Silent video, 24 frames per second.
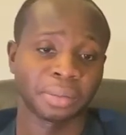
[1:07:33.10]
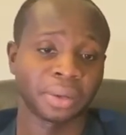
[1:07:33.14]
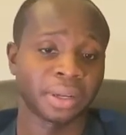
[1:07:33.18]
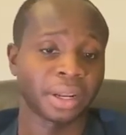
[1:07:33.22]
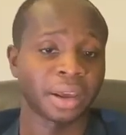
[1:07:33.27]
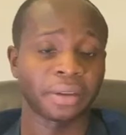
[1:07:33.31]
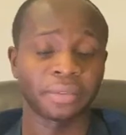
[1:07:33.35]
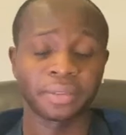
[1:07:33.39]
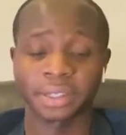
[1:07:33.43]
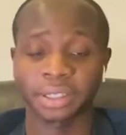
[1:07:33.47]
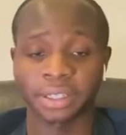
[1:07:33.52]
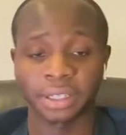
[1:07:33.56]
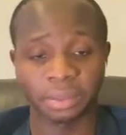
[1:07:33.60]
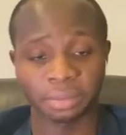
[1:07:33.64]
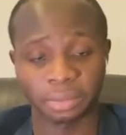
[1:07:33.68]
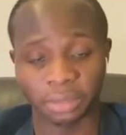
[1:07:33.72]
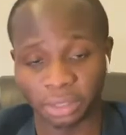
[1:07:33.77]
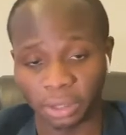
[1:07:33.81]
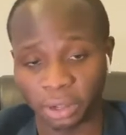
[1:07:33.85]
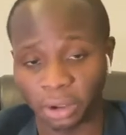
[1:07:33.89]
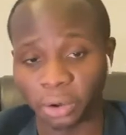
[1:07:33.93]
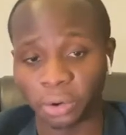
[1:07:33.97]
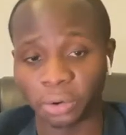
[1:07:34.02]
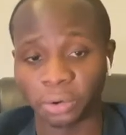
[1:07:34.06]
but never
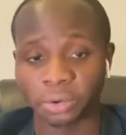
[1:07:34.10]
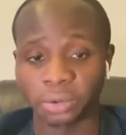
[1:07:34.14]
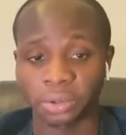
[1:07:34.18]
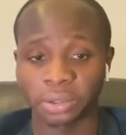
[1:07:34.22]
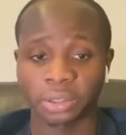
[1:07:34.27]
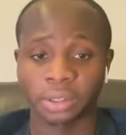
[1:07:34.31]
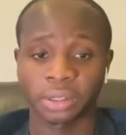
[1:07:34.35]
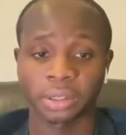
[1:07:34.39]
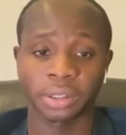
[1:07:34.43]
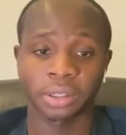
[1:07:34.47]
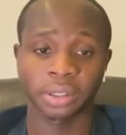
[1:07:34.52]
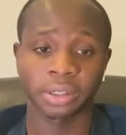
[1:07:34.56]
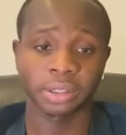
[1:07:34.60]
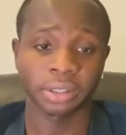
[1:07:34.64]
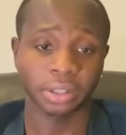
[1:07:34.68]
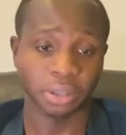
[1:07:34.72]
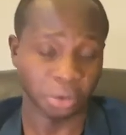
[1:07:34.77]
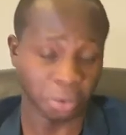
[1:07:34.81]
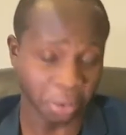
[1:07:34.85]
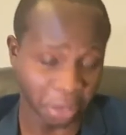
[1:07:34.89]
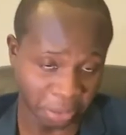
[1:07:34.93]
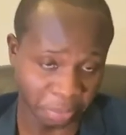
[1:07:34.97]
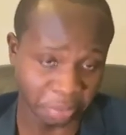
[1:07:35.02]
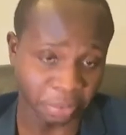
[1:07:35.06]
seem to go
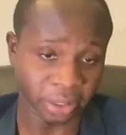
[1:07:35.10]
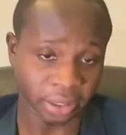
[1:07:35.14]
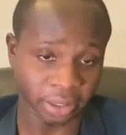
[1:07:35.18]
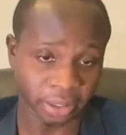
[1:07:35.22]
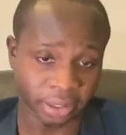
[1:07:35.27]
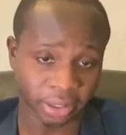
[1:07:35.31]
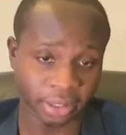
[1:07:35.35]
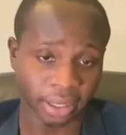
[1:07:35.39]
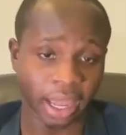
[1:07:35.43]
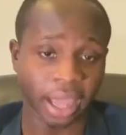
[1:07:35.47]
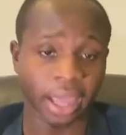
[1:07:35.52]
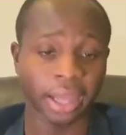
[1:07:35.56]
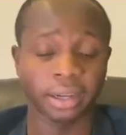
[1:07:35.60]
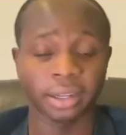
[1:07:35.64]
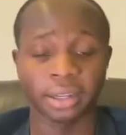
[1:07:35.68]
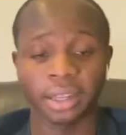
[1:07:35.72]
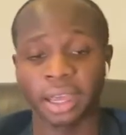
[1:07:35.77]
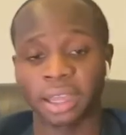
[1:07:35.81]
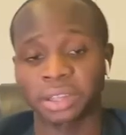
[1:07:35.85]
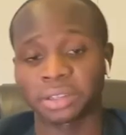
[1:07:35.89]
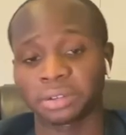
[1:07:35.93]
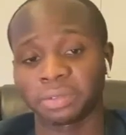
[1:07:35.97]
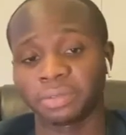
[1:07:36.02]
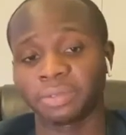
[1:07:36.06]
to QuickBooks to
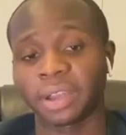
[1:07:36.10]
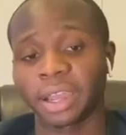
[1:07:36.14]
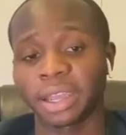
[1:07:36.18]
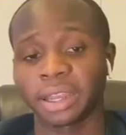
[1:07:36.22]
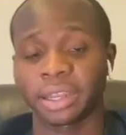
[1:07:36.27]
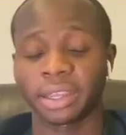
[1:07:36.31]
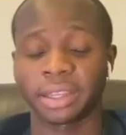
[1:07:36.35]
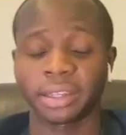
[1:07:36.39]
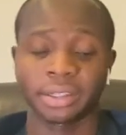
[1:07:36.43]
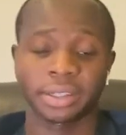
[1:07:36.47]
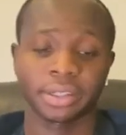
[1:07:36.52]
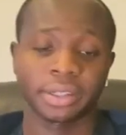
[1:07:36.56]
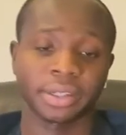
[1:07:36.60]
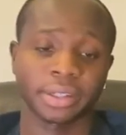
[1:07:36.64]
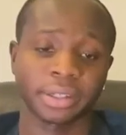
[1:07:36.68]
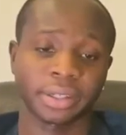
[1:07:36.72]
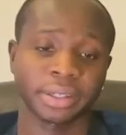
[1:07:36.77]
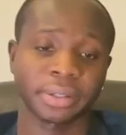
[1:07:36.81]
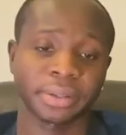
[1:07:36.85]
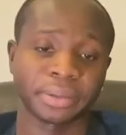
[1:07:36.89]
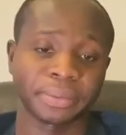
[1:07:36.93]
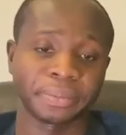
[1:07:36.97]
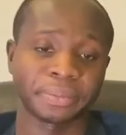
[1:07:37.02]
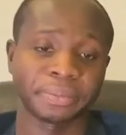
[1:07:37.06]
analyze their
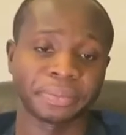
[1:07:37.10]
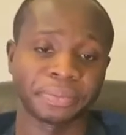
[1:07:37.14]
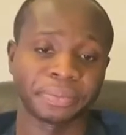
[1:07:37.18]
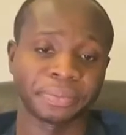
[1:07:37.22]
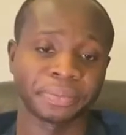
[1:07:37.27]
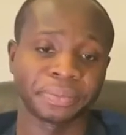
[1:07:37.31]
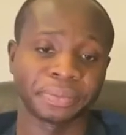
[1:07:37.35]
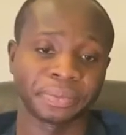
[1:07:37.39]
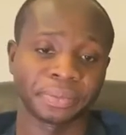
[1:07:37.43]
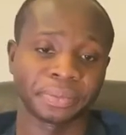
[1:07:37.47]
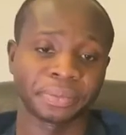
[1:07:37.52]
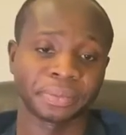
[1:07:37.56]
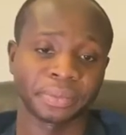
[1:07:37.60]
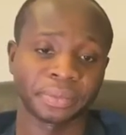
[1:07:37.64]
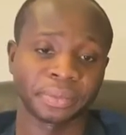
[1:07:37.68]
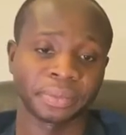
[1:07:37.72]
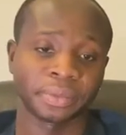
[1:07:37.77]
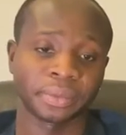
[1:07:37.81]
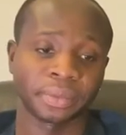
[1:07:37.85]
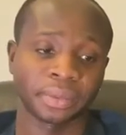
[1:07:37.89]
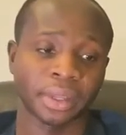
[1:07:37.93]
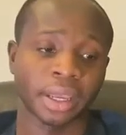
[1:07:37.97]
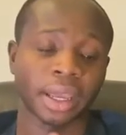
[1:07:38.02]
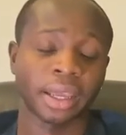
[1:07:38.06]
finances.
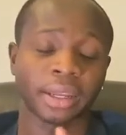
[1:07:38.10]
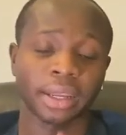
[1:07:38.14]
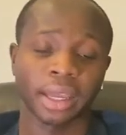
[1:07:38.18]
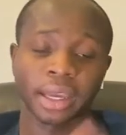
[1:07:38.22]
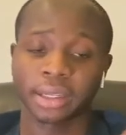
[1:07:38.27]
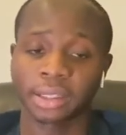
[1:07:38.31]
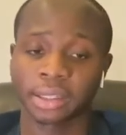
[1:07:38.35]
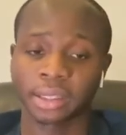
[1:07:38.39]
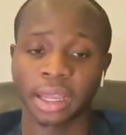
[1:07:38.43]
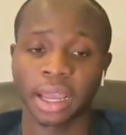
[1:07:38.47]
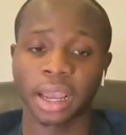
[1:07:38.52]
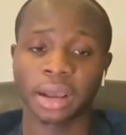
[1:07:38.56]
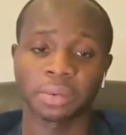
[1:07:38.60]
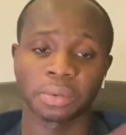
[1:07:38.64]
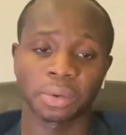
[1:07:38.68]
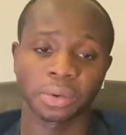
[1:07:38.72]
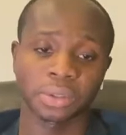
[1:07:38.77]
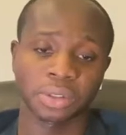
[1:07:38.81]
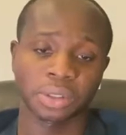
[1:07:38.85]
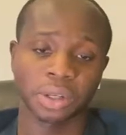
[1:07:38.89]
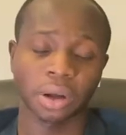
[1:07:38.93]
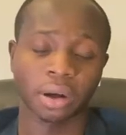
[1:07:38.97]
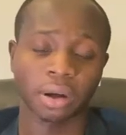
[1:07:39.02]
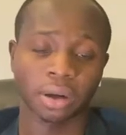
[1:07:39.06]
And next
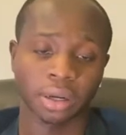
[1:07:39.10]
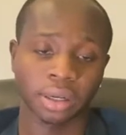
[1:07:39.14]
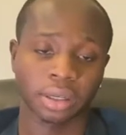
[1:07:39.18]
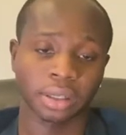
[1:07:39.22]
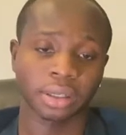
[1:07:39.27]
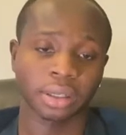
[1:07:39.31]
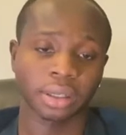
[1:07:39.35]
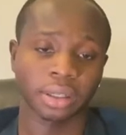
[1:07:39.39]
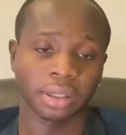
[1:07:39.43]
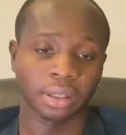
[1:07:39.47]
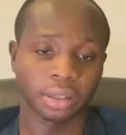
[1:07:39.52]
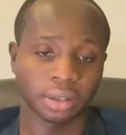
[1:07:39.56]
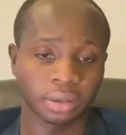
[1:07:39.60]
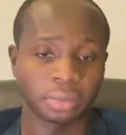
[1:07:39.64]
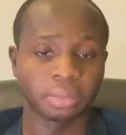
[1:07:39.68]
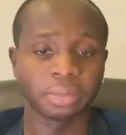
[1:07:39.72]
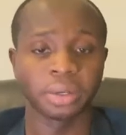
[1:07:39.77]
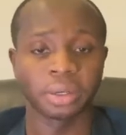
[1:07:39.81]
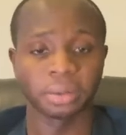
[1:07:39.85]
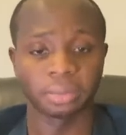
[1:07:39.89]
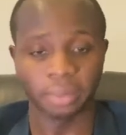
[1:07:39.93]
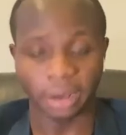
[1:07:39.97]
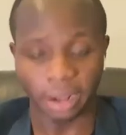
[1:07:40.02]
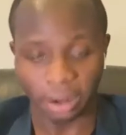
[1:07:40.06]
time we'll talk a little
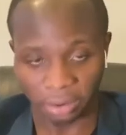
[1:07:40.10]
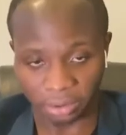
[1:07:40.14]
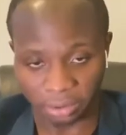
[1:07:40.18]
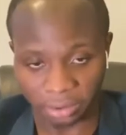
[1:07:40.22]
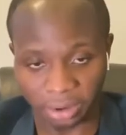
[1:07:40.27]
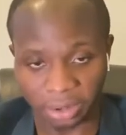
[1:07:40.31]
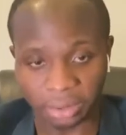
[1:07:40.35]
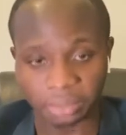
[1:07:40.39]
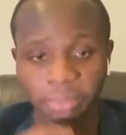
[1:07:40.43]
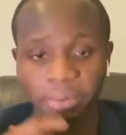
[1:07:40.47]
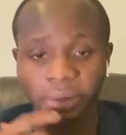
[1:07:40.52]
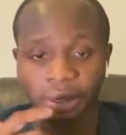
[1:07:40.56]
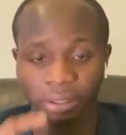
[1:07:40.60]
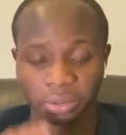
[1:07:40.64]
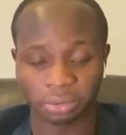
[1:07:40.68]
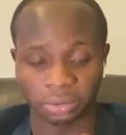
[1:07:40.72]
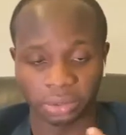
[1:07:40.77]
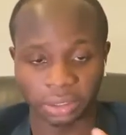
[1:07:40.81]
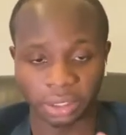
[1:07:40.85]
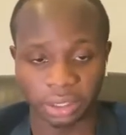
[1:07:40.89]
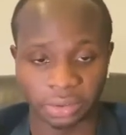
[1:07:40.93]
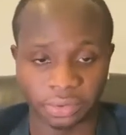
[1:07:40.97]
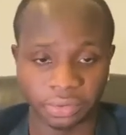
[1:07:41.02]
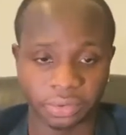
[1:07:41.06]
bit about
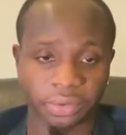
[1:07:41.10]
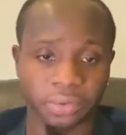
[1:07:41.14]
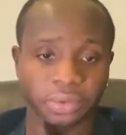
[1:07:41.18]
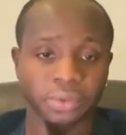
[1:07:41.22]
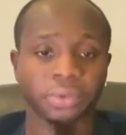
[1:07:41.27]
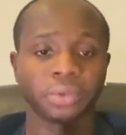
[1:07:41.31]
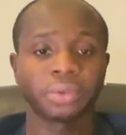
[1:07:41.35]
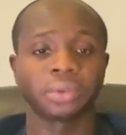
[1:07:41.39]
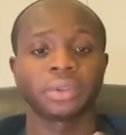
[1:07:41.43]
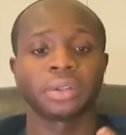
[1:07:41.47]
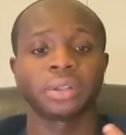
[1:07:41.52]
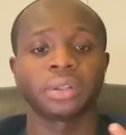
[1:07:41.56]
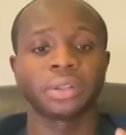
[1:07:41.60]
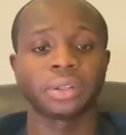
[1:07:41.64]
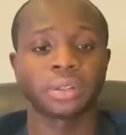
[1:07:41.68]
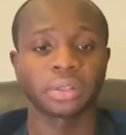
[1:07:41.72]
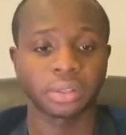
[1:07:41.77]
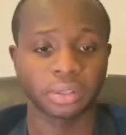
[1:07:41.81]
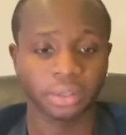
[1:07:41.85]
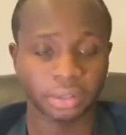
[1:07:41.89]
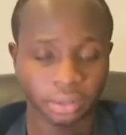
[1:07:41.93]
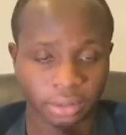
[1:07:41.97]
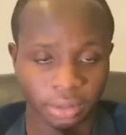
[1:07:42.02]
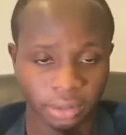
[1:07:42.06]
QuickBooks. We'll give you,
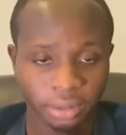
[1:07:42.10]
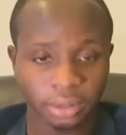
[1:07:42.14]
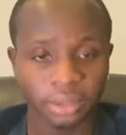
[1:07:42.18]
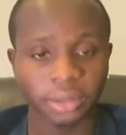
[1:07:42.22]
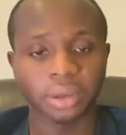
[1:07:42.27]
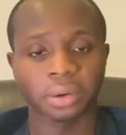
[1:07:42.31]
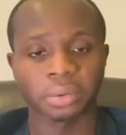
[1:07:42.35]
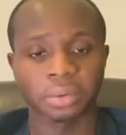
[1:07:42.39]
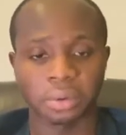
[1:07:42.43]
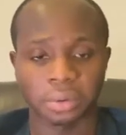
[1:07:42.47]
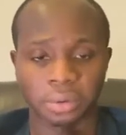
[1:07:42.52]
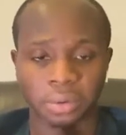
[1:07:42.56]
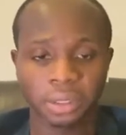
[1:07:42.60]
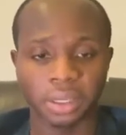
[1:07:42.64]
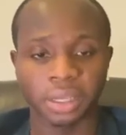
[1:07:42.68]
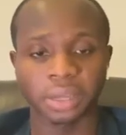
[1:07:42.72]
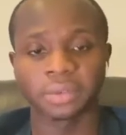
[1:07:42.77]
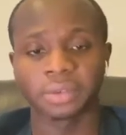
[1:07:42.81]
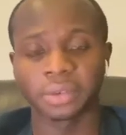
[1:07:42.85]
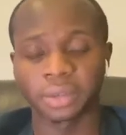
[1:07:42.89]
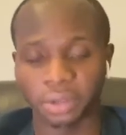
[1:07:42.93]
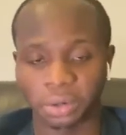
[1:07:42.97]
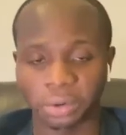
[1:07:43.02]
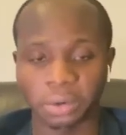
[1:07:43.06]
we'll
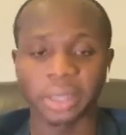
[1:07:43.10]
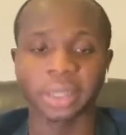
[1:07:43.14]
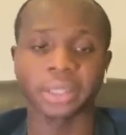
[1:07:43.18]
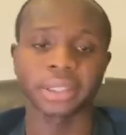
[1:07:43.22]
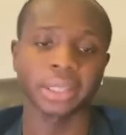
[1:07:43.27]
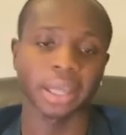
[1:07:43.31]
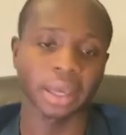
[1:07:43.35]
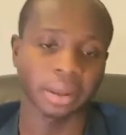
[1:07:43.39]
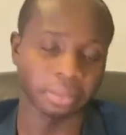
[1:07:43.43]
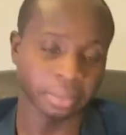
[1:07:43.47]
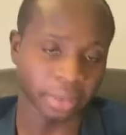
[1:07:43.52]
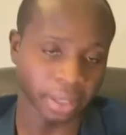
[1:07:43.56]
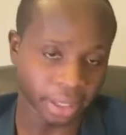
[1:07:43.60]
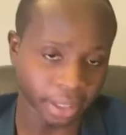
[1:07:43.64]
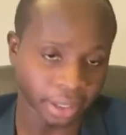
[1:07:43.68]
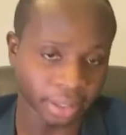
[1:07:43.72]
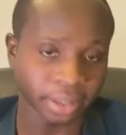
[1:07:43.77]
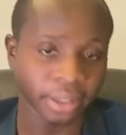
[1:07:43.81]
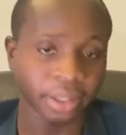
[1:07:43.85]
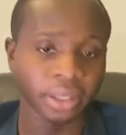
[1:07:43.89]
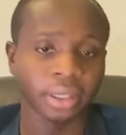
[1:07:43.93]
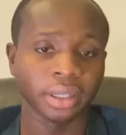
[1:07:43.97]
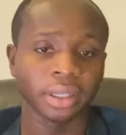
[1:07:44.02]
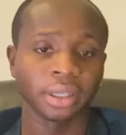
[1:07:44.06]
give you a quick
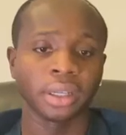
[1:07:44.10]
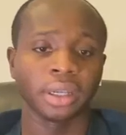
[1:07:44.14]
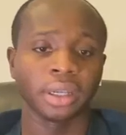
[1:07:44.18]
10-minute